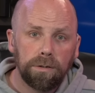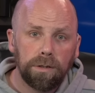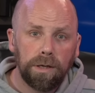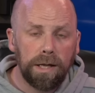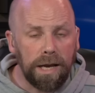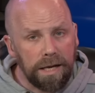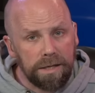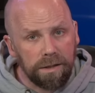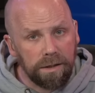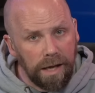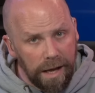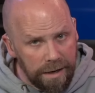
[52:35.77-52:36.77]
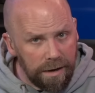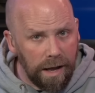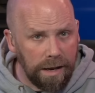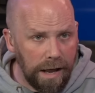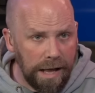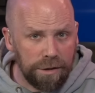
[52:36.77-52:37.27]
and had to
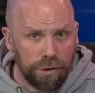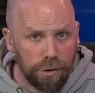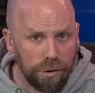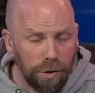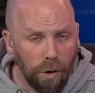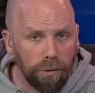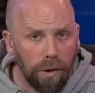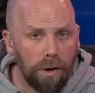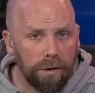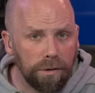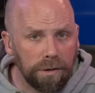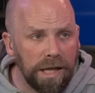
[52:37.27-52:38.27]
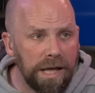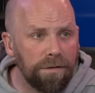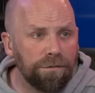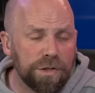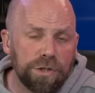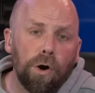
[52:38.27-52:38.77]
and could no longer
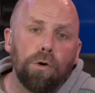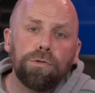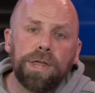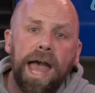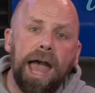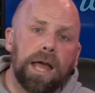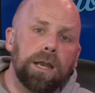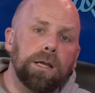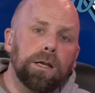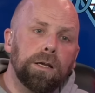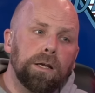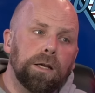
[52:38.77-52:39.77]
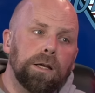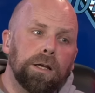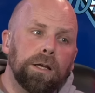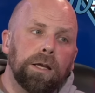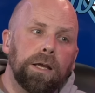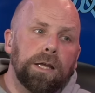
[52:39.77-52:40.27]
live so that
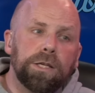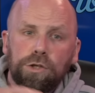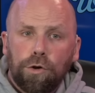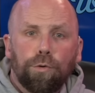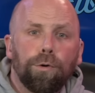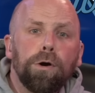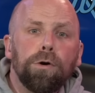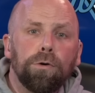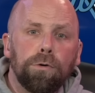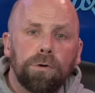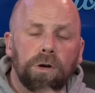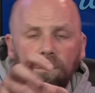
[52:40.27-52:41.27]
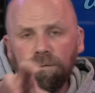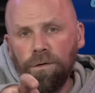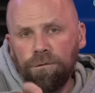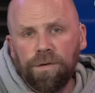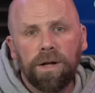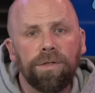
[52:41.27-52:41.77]
his crew could
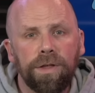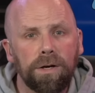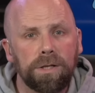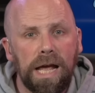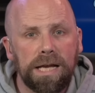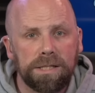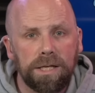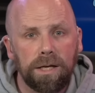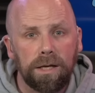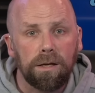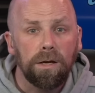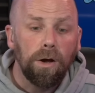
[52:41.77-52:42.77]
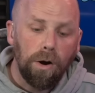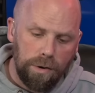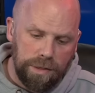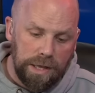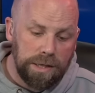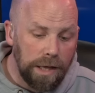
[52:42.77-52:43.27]
fulfill their destiny, are
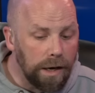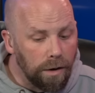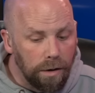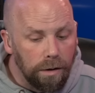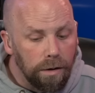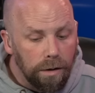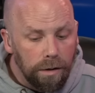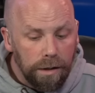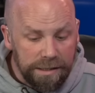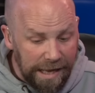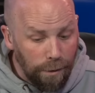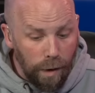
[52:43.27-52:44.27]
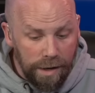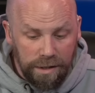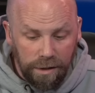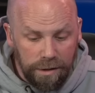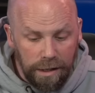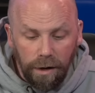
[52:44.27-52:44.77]
they there? Is that why
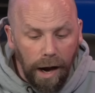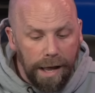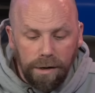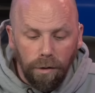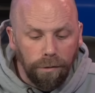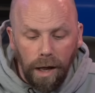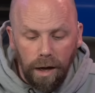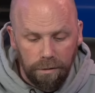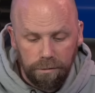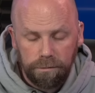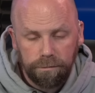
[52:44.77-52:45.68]
they're there? I don't know.